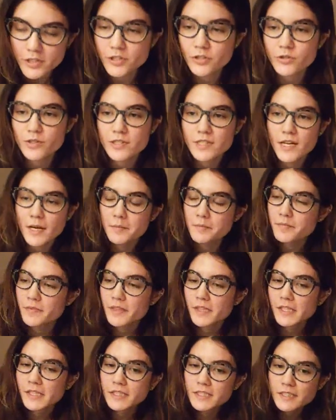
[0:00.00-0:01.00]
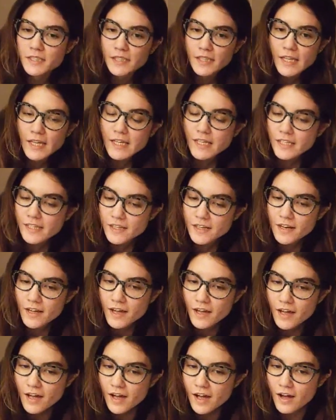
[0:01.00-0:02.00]
to attempt this again.
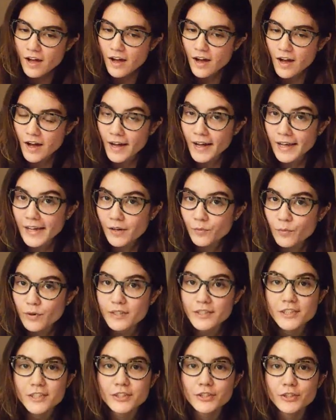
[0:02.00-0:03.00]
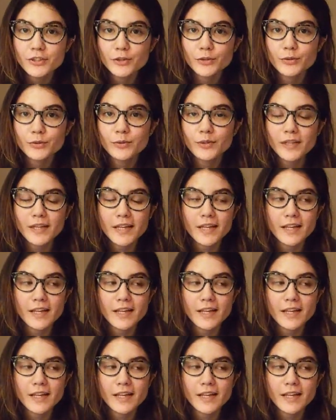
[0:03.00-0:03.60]
I want to do